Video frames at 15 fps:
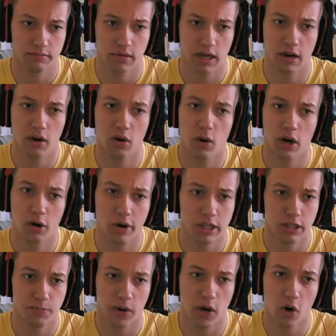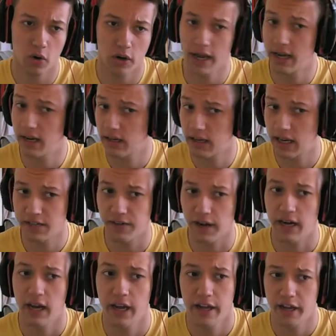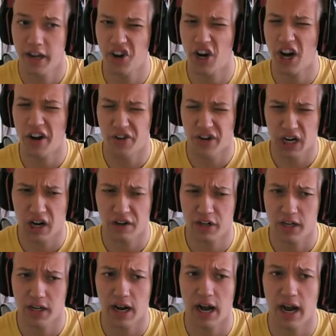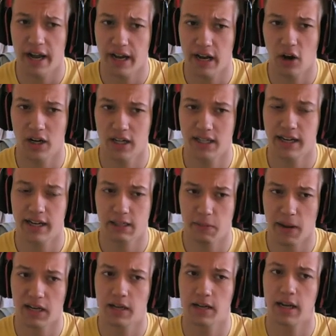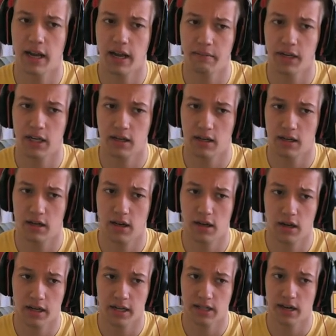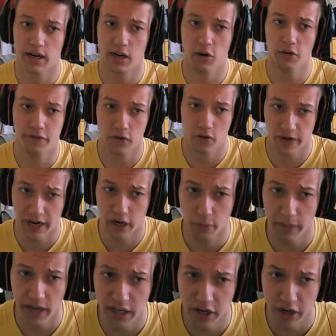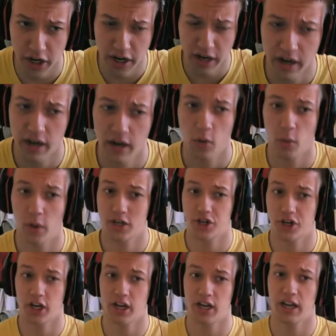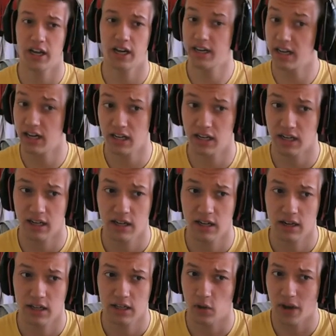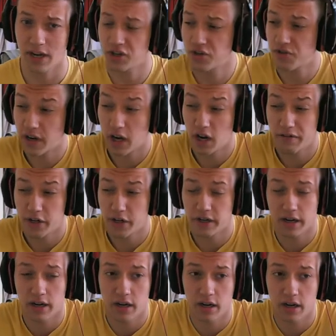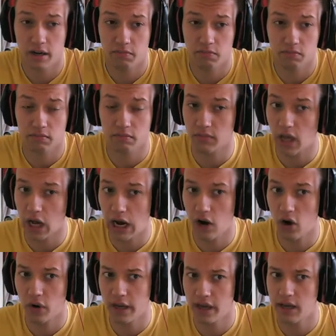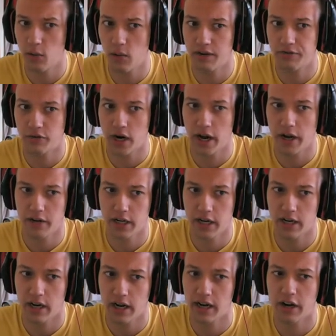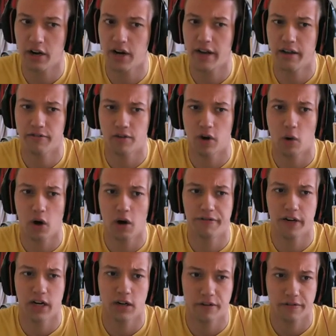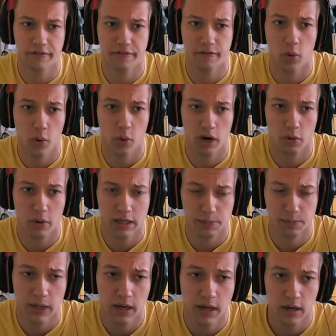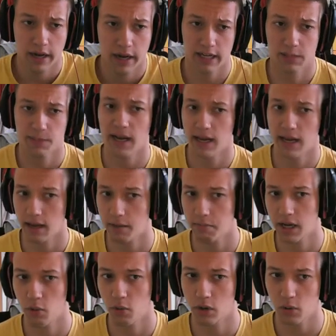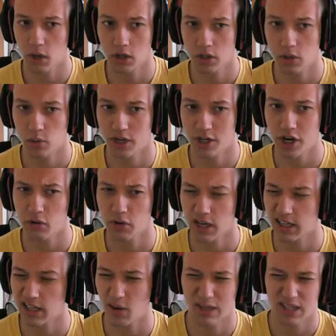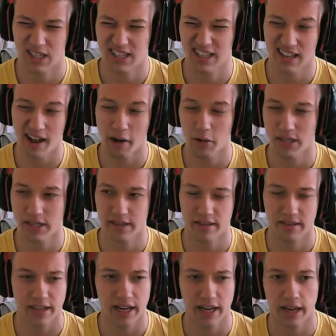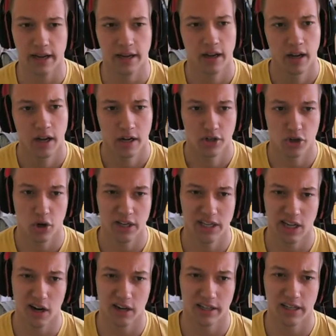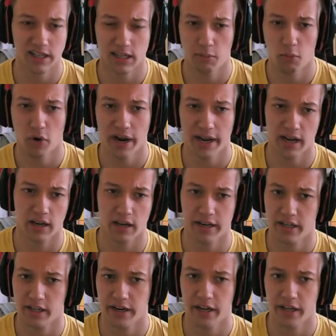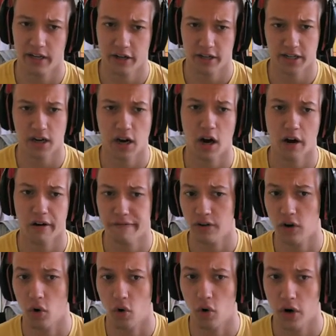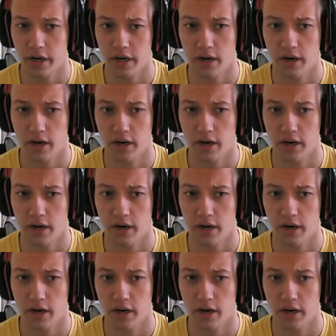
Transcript: Will-O-Wisp, okay, that's fine. Here I recover. I honestly expected him that he's gonna go for Draco Meteor, which he didn't. So I just recovered. Okay, he went for Iron Head, and here I throw off another Will-O-Wisp, expecting he would want to switch out, because I was thinking Choice Locked in some way, either Scarfed or